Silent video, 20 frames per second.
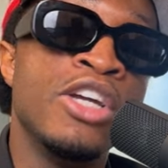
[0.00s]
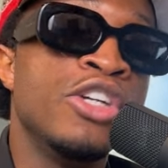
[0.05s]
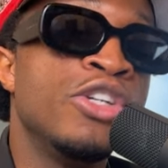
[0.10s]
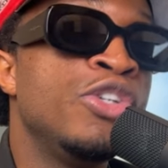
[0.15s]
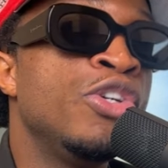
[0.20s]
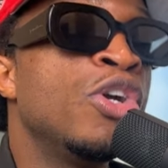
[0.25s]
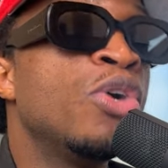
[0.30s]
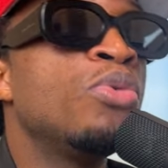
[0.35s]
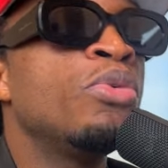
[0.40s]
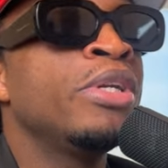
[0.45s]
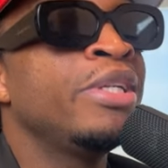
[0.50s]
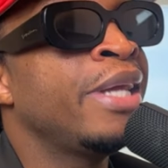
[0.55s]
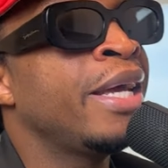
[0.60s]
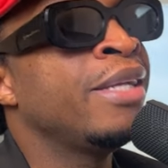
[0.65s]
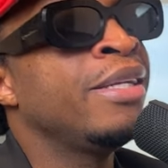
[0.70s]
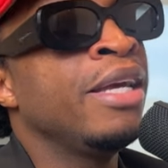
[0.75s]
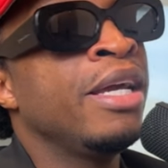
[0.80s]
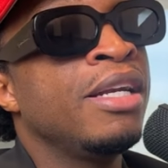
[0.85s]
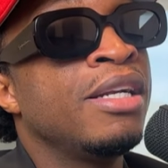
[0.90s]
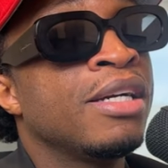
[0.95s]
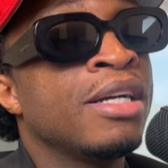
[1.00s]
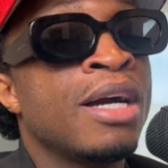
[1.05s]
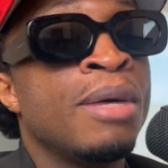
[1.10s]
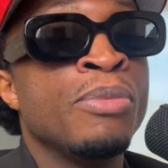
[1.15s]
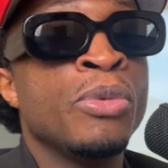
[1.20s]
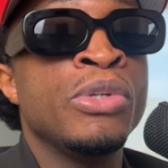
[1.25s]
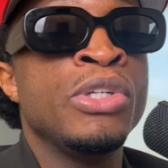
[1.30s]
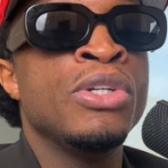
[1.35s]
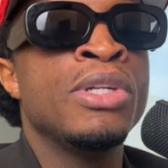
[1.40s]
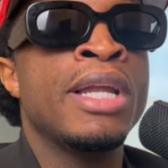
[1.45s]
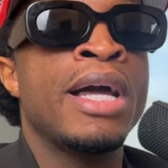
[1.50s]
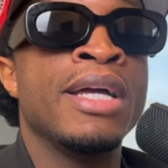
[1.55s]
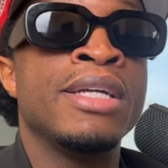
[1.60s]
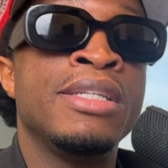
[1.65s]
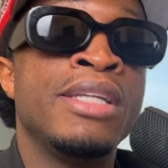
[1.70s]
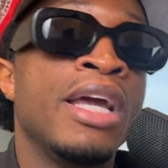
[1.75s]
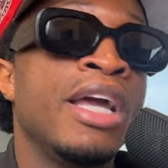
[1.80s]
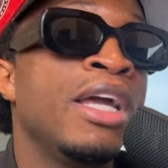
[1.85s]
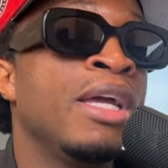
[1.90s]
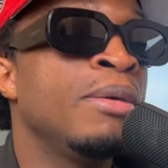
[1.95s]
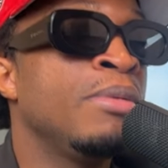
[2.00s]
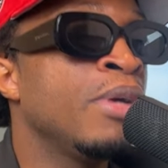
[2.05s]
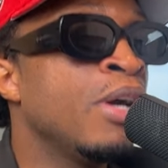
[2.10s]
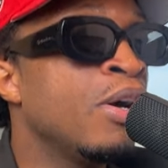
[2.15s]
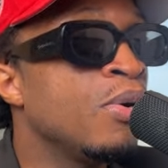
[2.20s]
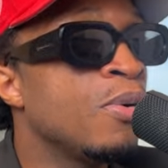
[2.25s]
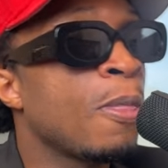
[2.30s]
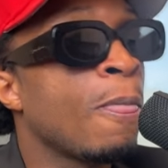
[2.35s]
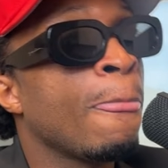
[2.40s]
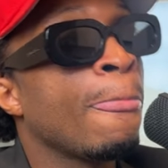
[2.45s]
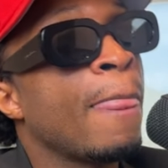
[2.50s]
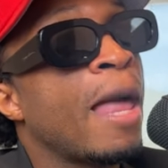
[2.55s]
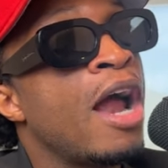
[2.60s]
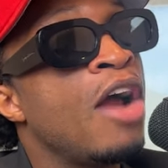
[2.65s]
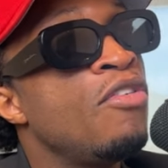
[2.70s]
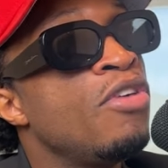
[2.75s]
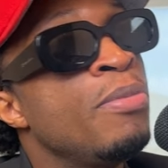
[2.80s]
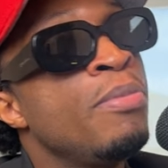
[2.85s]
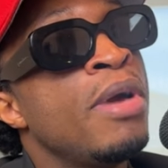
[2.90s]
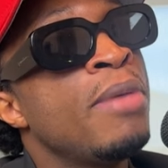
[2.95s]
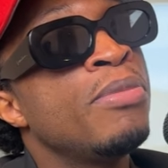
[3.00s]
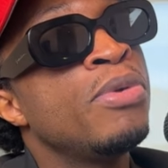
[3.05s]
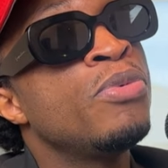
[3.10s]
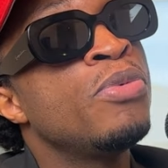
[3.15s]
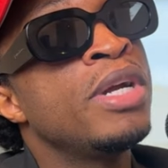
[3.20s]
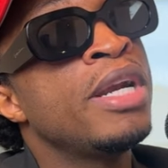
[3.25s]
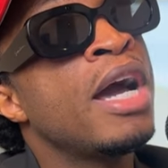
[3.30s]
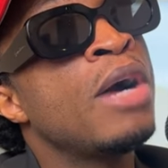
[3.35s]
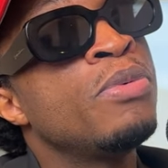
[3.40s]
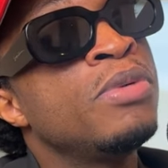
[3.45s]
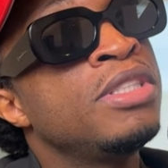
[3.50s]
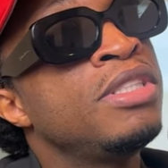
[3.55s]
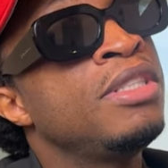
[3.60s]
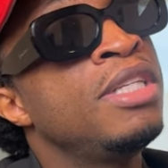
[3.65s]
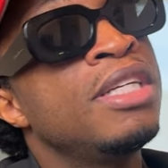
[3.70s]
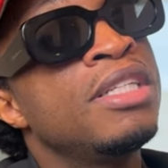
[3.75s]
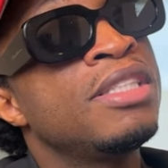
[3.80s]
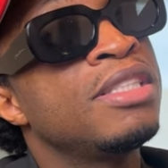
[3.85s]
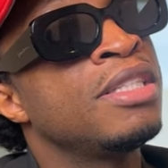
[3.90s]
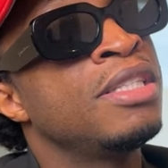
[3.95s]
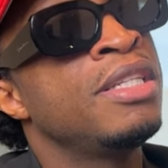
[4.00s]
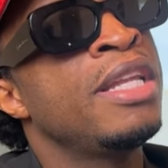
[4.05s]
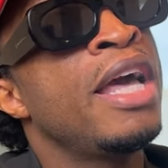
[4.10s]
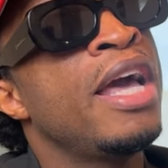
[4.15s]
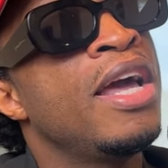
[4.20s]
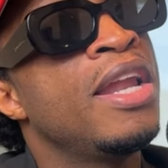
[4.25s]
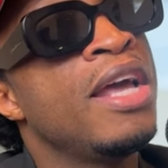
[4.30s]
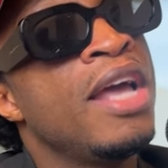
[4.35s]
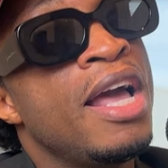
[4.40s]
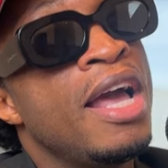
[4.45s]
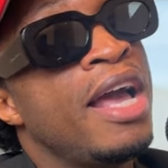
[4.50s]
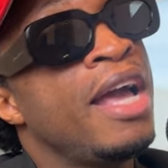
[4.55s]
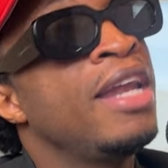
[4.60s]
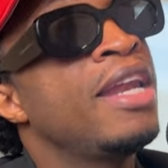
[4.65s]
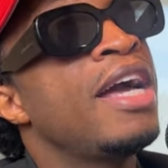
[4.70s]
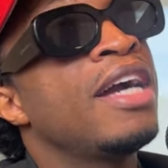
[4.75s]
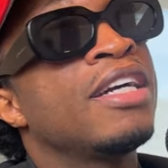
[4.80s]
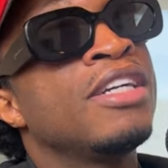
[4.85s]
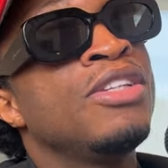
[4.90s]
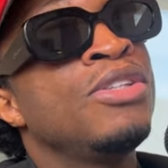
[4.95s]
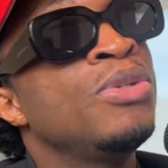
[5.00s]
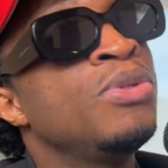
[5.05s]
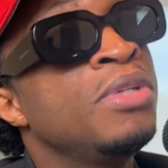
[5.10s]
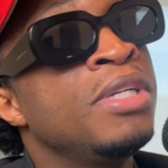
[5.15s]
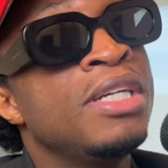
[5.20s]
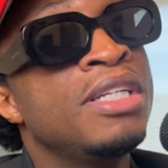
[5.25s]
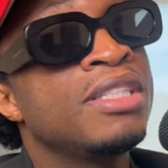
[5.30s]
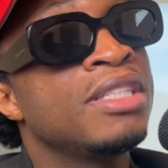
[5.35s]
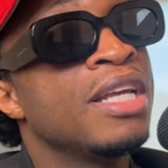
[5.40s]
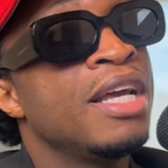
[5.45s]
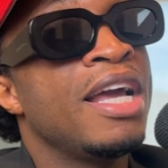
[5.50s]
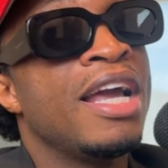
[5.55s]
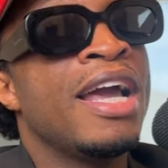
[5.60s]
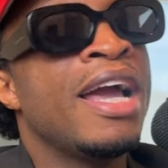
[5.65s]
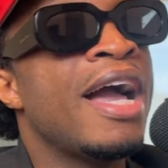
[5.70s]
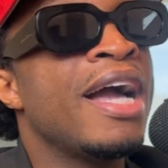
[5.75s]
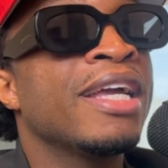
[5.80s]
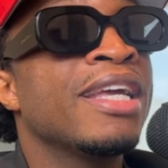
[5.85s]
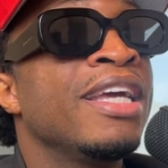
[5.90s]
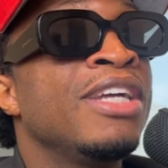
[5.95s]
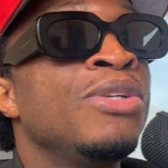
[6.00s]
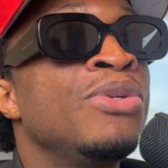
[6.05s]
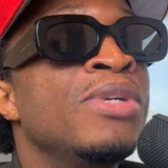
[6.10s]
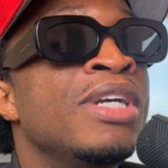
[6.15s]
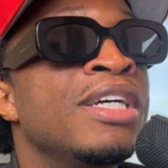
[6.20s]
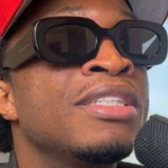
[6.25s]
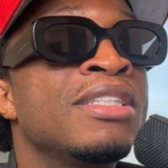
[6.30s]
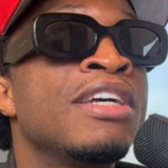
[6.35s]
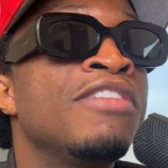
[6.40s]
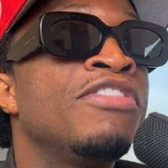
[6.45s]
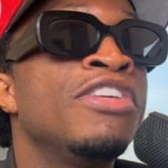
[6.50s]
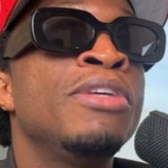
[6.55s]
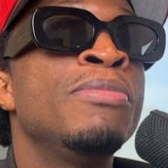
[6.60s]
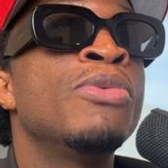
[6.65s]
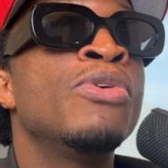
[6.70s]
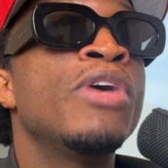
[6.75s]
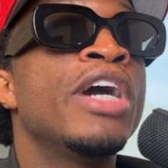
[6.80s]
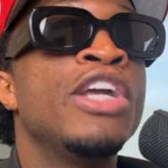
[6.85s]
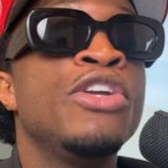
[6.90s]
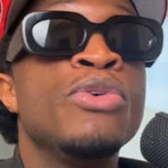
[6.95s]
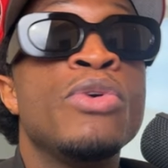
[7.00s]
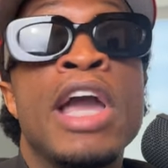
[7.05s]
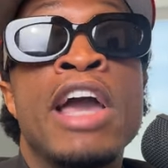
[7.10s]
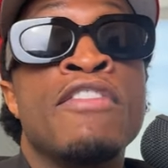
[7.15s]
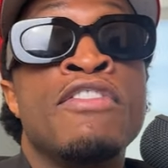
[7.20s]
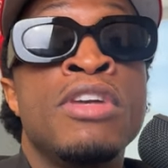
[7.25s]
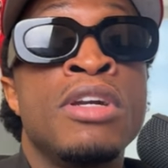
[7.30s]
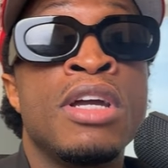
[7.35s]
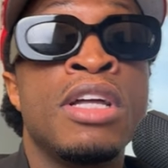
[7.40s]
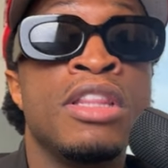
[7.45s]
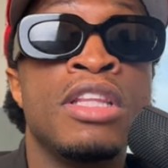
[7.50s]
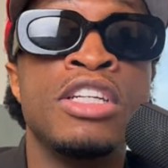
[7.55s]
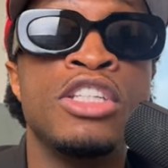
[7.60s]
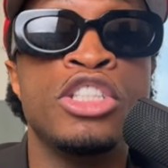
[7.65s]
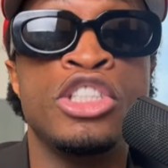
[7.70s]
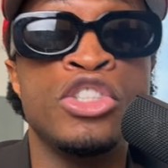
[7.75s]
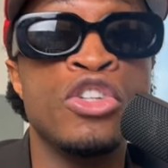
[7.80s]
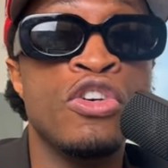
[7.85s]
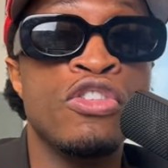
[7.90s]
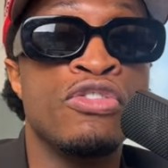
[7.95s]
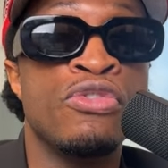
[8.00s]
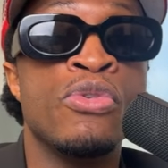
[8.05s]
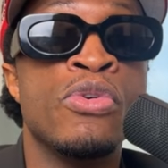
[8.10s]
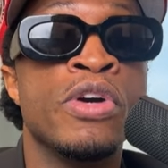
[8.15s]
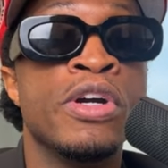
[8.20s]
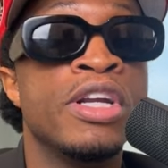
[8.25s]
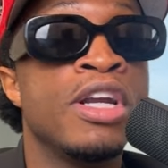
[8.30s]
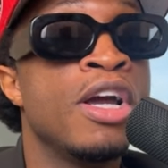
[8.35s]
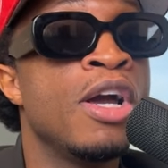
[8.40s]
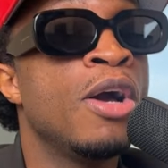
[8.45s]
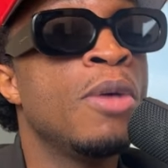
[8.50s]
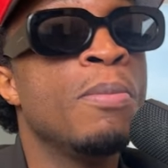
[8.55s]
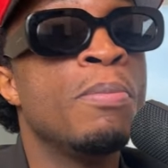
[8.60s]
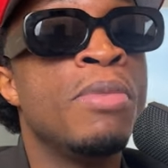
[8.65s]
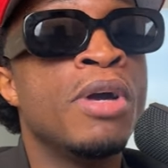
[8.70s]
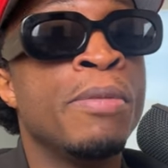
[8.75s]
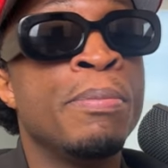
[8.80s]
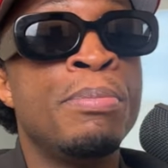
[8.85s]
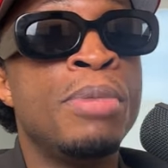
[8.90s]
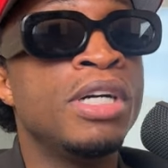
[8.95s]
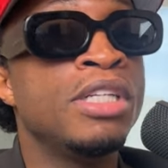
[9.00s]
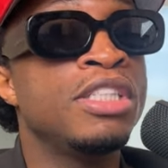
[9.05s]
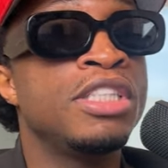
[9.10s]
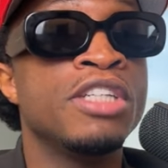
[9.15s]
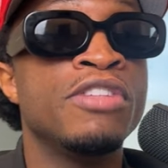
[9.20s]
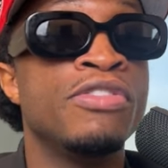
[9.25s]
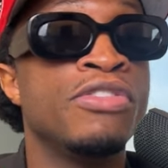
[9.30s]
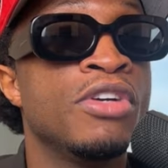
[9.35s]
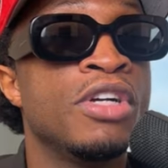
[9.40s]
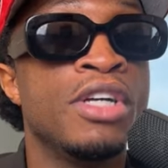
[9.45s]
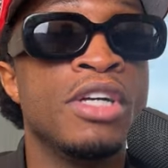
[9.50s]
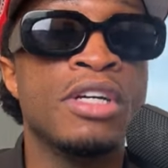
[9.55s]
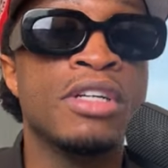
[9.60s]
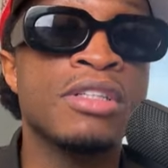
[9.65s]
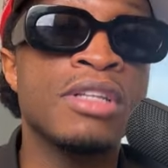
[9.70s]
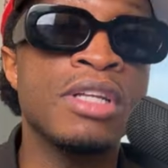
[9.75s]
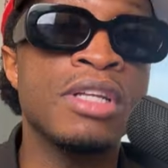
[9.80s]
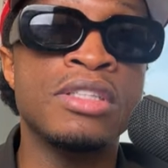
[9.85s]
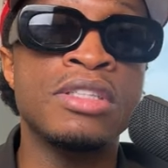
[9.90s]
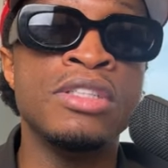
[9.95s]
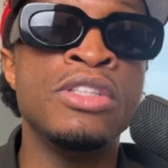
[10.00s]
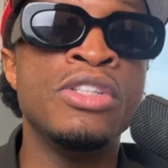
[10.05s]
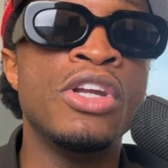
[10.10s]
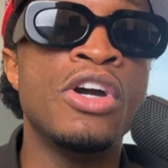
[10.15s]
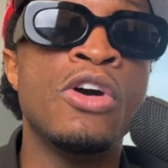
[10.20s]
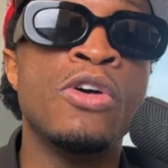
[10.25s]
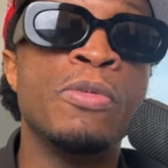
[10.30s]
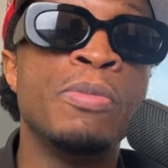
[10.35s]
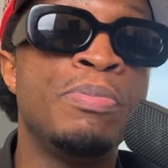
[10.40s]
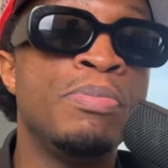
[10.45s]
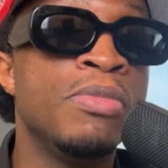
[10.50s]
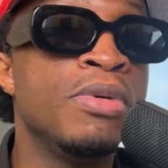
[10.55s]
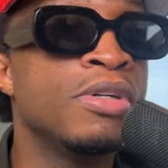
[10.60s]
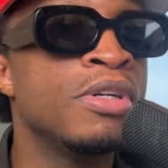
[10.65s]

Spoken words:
You don't want that day to come when you're like, damn, yo, I remember when I was this and that and I could do this and I can't do that stuff anymore, and you have nothing to show for it but a bunch of, you know,